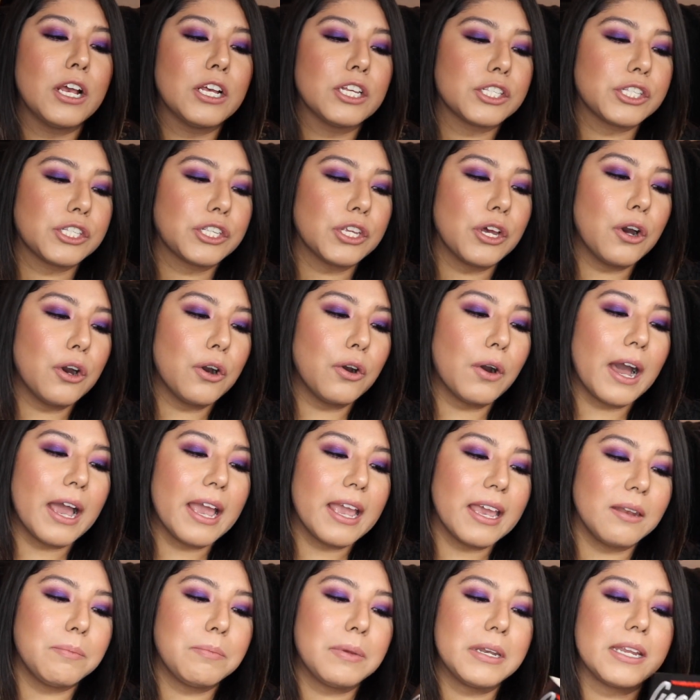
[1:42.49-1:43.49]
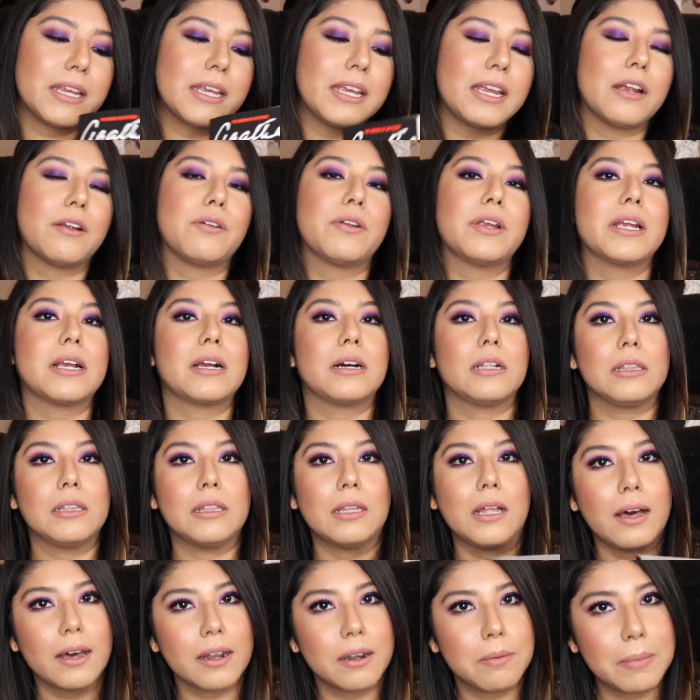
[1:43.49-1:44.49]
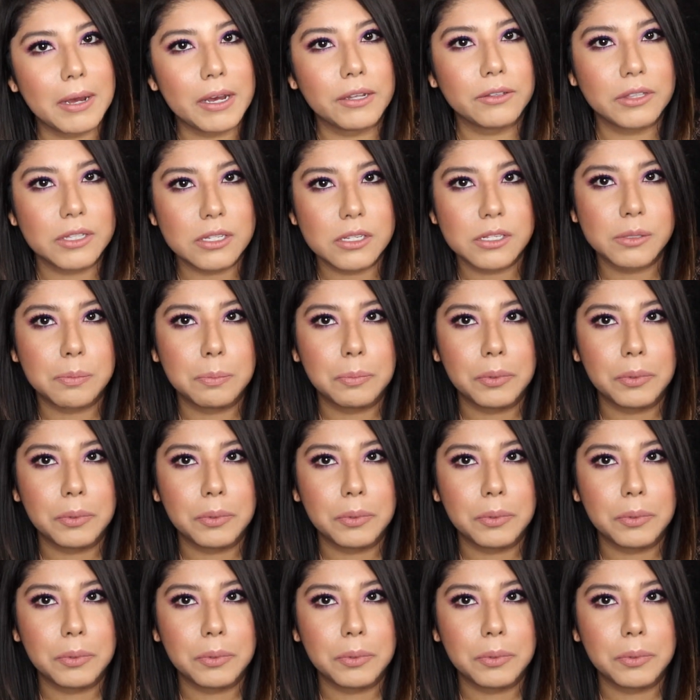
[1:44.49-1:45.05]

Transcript: So I had been hearing a lot about this